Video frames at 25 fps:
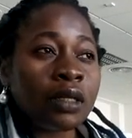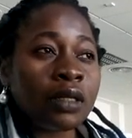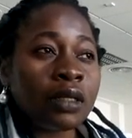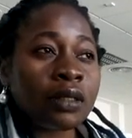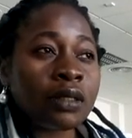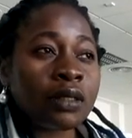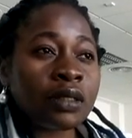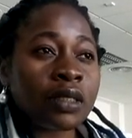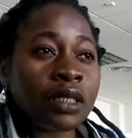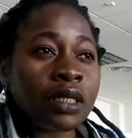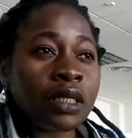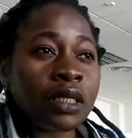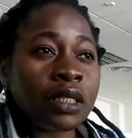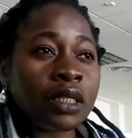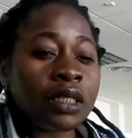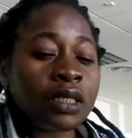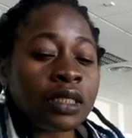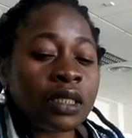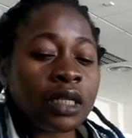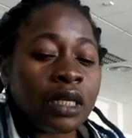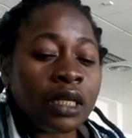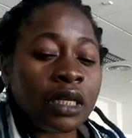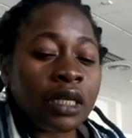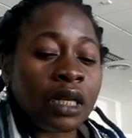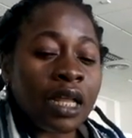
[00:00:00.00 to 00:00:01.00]
Still
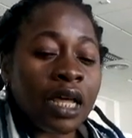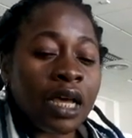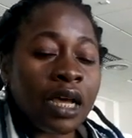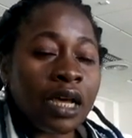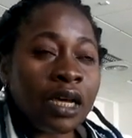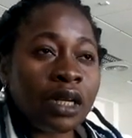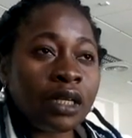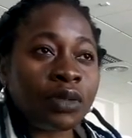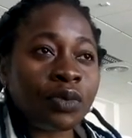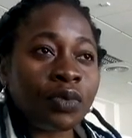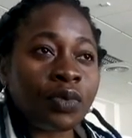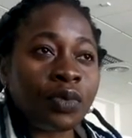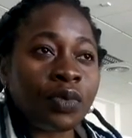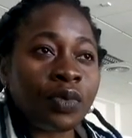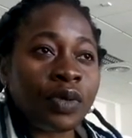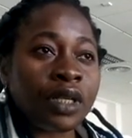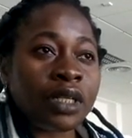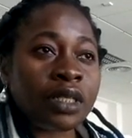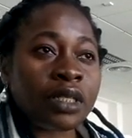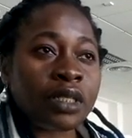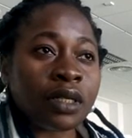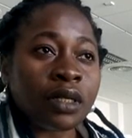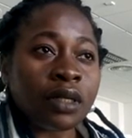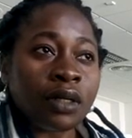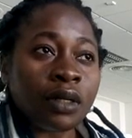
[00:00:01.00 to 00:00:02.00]
in line
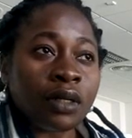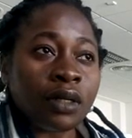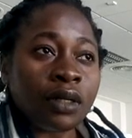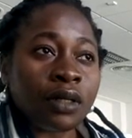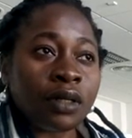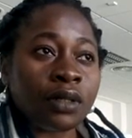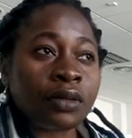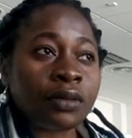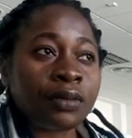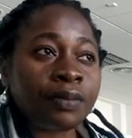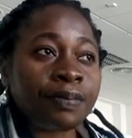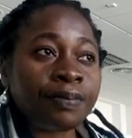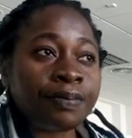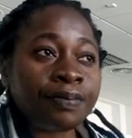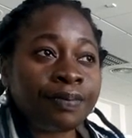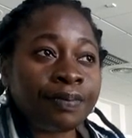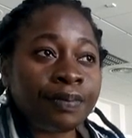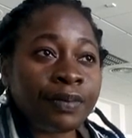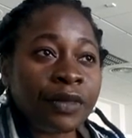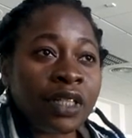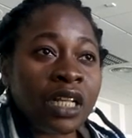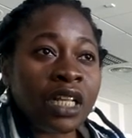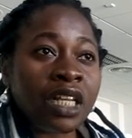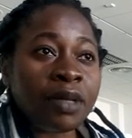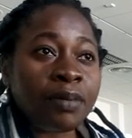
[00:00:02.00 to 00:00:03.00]
with the
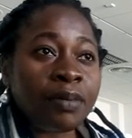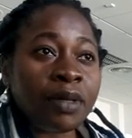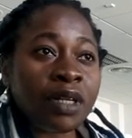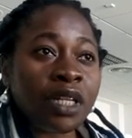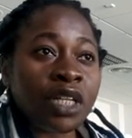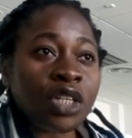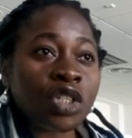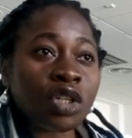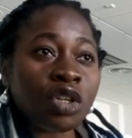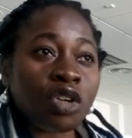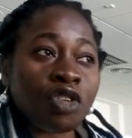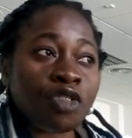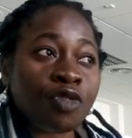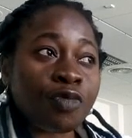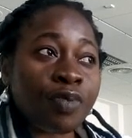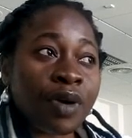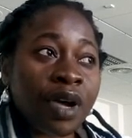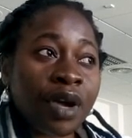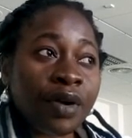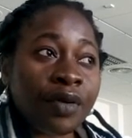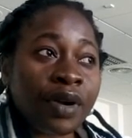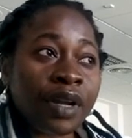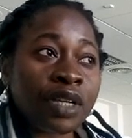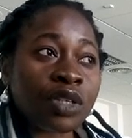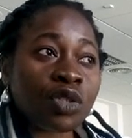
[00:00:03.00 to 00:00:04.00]
elimination of
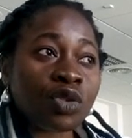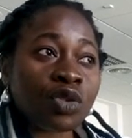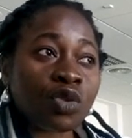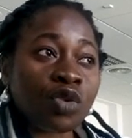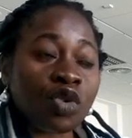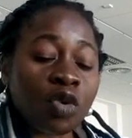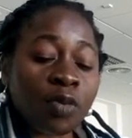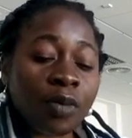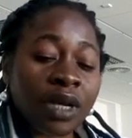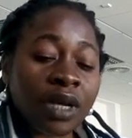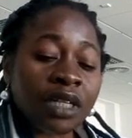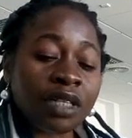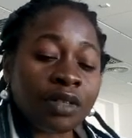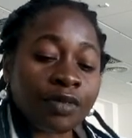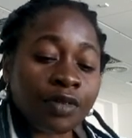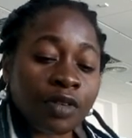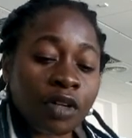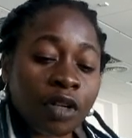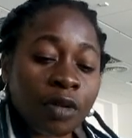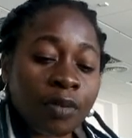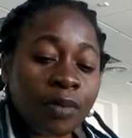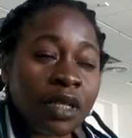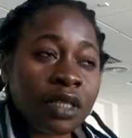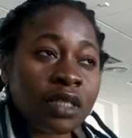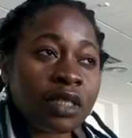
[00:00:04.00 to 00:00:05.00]
barriers to human
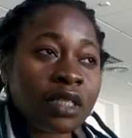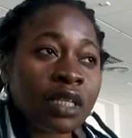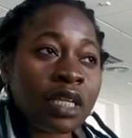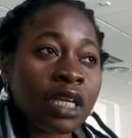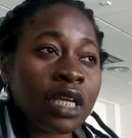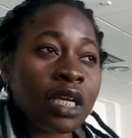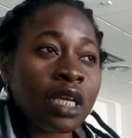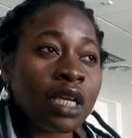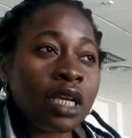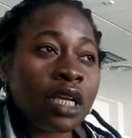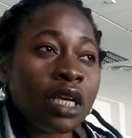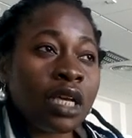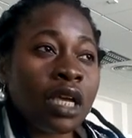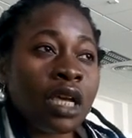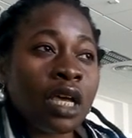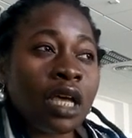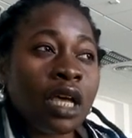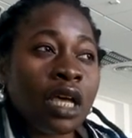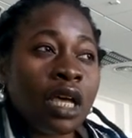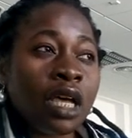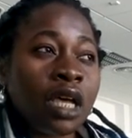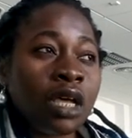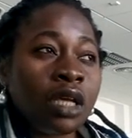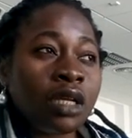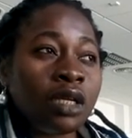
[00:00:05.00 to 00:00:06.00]
development,
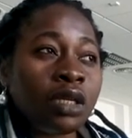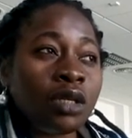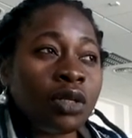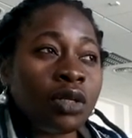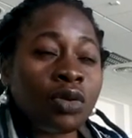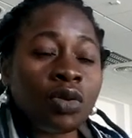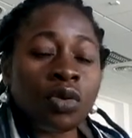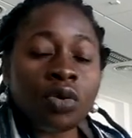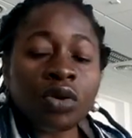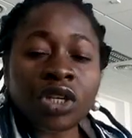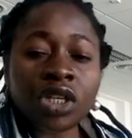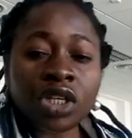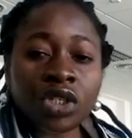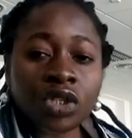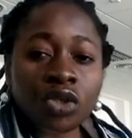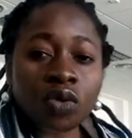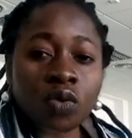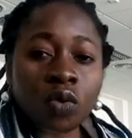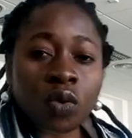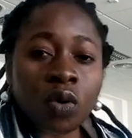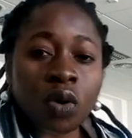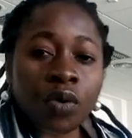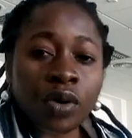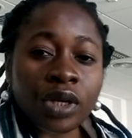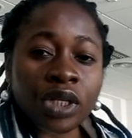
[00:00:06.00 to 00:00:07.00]
you know, history
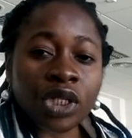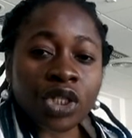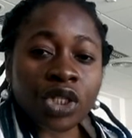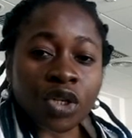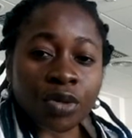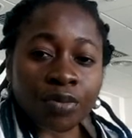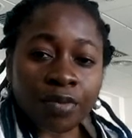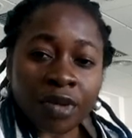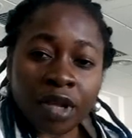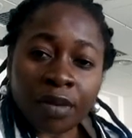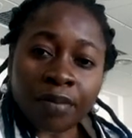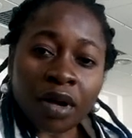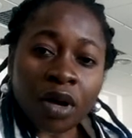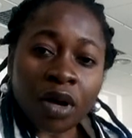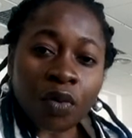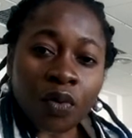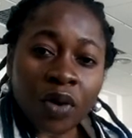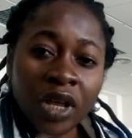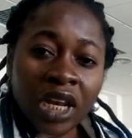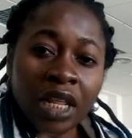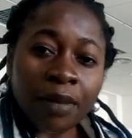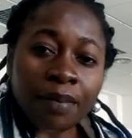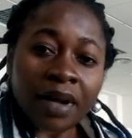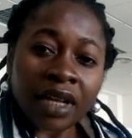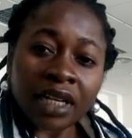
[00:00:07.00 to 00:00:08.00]
will always remember
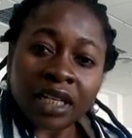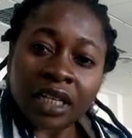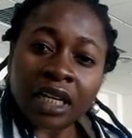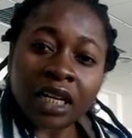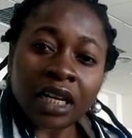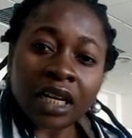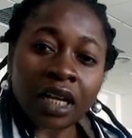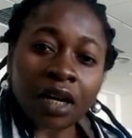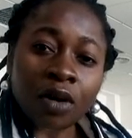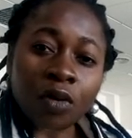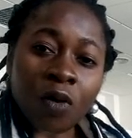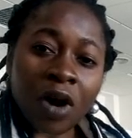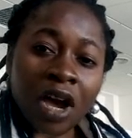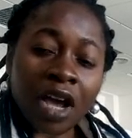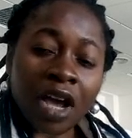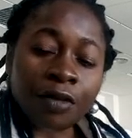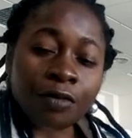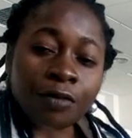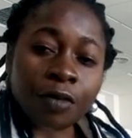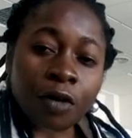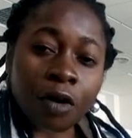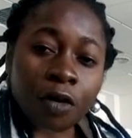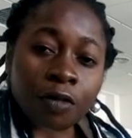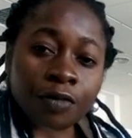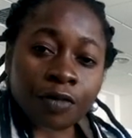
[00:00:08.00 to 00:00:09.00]
Winnie Mandela, wife
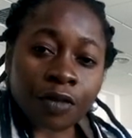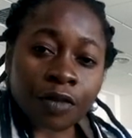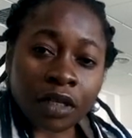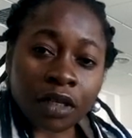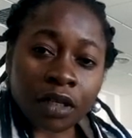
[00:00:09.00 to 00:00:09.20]
of